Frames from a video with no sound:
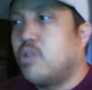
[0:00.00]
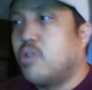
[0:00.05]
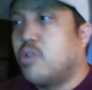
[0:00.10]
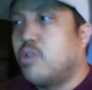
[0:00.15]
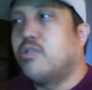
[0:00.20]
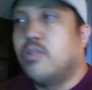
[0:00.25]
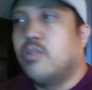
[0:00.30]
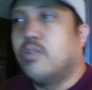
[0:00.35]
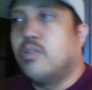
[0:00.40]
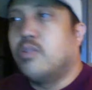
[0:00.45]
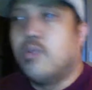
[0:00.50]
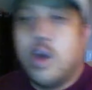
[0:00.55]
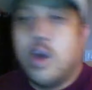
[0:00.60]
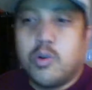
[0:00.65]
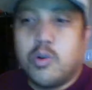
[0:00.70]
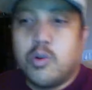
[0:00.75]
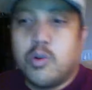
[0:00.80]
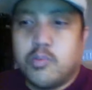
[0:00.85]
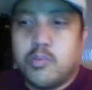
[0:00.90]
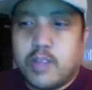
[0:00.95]
Who knows?
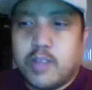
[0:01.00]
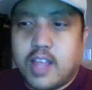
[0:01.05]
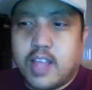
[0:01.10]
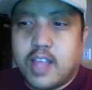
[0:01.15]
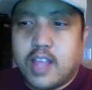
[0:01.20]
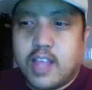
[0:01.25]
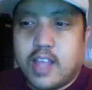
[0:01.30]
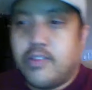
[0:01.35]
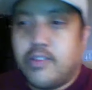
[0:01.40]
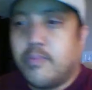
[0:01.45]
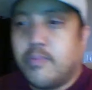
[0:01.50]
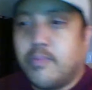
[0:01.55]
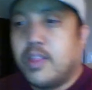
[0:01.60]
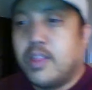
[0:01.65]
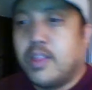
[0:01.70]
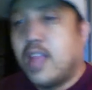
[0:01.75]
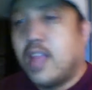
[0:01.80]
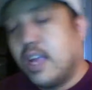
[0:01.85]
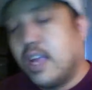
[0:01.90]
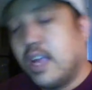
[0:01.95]
But that's something like
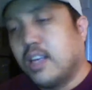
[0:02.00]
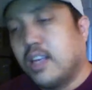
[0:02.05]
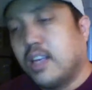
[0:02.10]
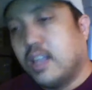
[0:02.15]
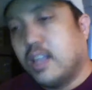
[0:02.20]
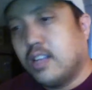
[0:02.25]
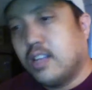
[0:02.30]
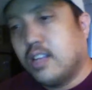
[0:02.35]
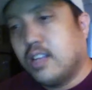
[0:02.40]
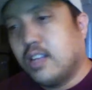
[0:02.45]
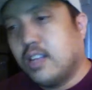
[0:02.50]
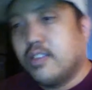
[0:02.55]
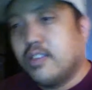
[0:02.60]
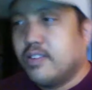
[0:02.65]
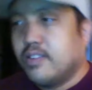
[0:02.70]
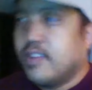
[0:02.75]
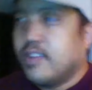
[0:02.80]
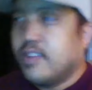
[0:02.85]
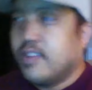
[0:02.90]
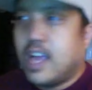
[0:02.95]
I
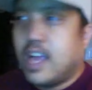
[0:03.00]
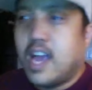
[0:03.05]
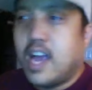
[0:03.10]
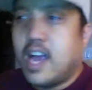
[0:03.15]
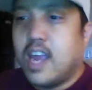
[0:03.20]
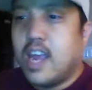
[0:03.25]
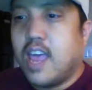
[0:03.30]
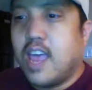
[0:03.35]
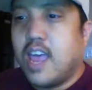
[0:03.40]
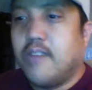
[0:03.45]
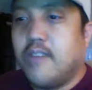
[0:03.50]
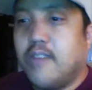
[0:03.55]
gotta have.